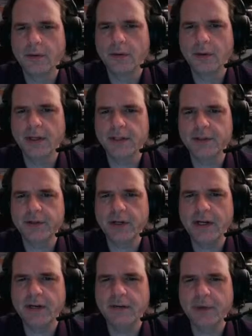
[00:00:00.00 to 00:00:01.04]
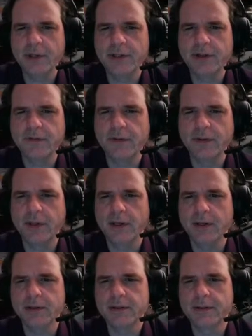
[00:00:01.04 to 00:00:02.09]
Yeah, so I tried a bunch of different
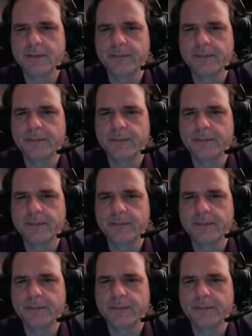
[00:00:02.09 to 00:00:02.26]
things